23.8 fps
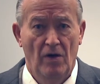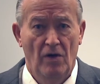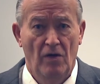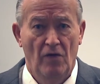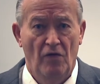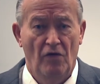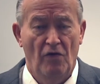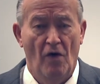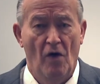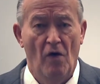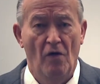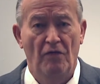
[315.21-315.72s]

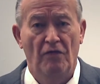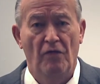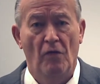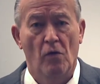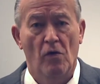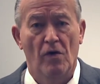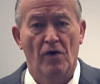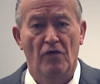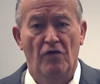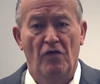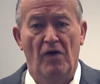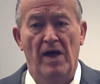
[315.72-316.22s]
So,
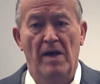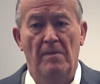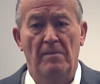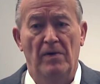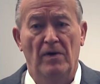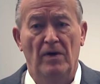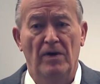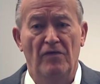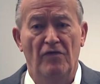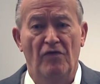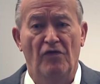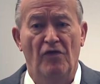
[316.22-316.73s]
for
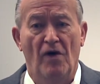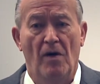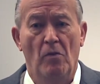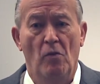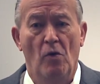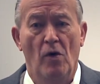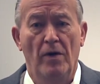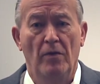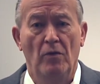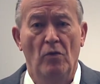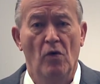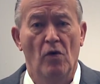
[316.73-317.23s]
example, if
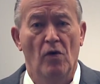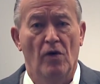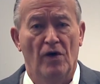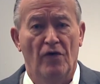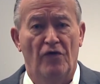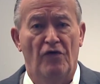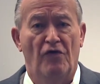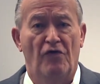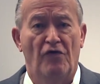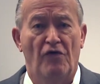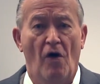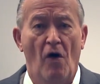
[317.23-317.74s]
someone were
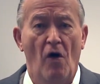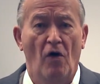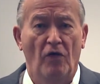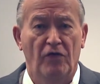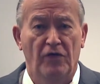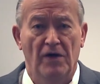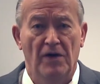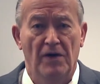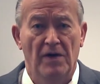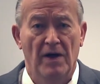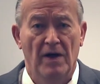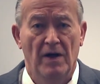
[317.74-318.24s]

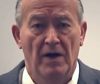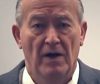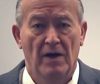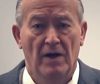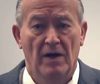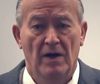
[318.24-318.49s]
assaulted,